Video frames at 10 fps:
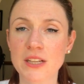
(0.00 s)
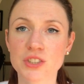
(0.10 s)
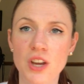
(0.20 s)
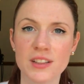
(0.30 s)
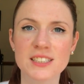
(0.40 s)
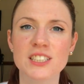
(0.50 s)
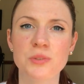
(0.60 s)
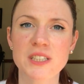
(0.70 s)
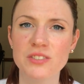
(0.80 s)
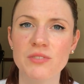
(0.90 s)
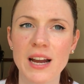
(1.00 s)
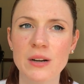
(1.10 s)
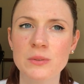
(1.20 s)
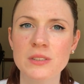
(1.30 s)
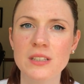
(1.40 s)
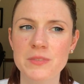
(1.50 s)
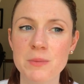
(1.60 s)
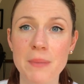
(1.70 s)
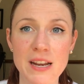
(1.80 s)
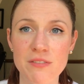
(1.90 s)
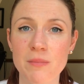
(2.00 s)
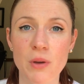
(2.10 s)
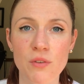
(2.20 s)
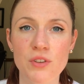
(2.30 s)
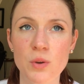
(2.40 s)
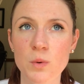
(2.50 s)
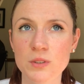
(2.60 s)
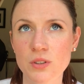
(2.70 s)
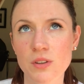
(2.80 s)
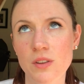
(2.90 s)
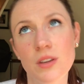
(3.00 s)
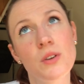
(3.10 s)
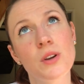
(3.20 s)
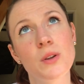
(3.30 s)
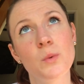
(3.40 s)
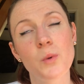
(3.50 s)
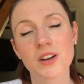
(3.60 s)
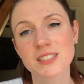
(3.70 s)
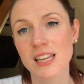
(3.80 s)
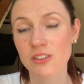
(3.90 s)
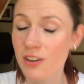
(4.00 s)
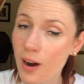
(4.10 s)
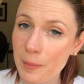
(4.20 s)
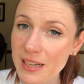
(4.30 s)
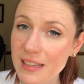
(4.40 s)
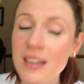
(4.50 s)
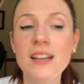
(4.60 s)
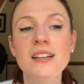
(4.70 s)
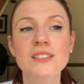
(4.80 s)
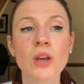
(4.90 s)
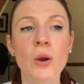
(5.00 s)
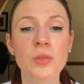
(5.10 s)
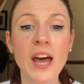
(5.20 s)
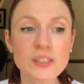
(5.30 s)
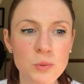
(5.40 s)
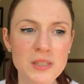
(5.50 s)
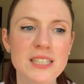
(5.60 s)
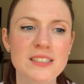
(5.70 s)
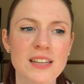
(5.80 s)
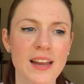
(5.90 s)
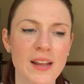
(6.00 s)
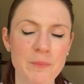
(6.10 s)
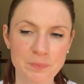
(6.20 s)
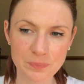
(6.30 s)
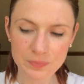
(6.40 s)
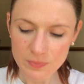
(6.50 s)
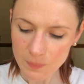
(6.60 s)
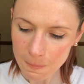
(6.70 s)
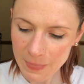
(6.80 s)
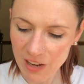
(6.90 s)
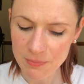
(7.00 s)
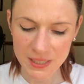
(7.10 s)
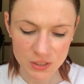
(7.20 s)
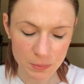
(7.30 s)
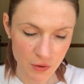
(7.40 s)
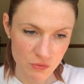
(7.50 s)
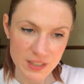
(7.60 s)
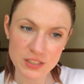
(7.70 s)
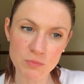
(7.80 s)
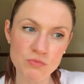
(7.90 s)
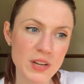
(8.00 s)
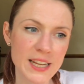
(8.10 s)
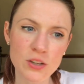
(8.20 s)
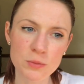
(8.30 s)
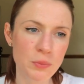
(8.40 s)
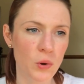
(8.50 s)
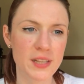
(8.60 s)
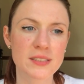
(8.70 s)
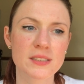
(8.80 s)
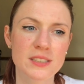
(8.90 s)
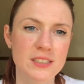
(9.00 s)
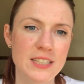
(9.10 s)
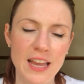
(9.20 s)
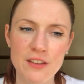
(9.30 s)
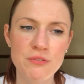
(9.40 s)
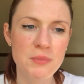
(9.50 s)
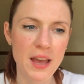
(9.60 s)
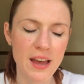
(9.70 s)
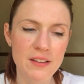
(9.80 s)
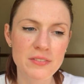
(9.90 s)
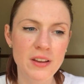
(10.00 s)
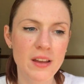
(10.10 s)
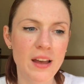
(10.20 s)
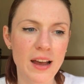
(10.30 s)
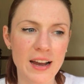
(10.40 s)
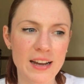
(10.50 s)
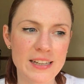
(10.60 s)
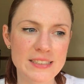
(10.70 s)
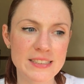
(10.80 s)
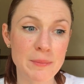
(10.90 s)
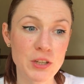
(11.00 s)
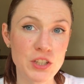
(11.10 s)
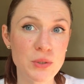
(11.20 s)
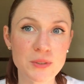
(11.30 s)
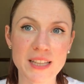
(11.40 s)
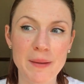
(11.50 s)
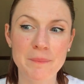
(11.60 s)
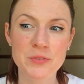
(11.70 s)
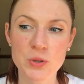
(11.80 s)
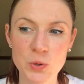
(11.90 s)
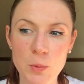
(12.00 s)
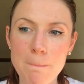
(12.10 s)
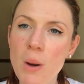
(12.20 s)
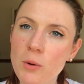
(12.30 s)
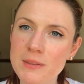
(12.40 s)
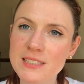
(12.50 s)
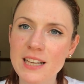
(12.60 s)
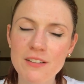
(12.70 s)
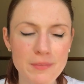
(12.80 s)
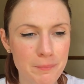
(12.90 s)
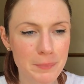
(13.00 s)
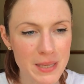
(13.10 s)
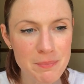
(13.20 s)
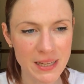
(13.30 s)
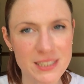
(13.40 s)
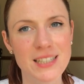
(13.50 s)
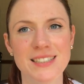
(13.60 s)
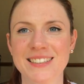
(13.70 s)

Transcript: turn the situation around to benefit both of you, so that you can work together in harmony. So that's what we did today. I've picked up some really good points today from Kev, and I'm going to use them to mould myself and be better.